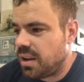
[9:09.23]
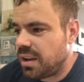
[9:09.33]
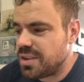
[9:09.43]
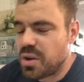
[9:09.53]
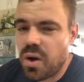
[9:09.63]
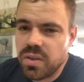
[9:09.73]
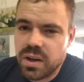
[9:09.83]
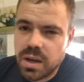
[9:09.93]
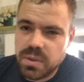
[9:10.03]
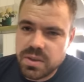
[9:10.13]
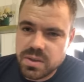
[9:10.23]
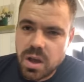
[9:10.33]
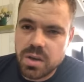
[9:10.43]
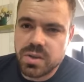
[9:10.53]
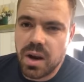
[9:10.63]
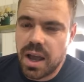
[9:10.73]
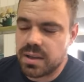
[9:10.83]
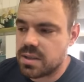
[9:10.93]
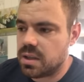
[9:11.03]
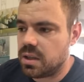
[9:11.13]
is on the name of this
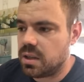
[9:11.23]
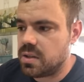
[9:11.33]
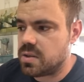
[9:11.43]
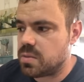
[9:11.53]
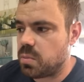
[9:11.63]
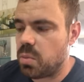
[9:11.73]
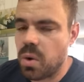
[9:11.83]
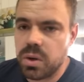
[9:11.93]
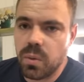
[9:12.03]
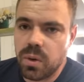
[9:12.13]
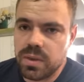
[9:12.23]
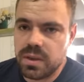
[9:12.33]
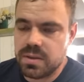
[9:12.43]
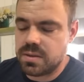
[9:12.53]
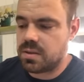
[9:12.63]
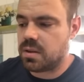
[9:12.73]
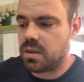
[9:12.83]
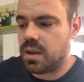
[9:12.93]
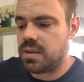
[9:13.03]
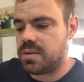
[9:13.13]
contract is promoting one that's
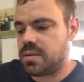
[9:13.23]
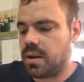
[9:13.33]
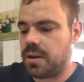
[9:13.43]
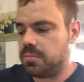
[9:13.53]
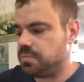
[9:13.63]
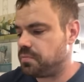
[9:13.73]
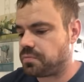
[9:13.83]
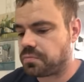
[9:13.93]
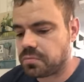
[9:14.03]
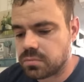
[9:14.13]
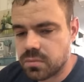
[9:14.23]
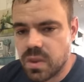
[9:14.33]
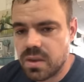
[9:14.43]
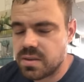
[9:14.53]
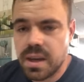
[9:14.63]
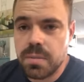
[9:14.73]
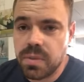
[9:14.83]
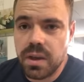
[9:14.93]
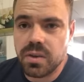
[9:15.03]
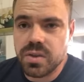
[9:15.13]
the same
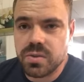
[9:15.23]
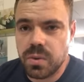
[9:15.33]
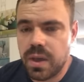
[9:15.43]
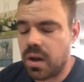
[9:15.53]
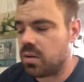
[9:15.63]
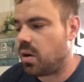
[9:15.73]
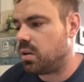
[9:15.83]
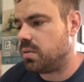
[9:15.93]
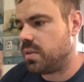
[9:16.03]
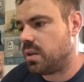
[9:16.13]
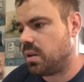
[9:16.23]
thing, just without all of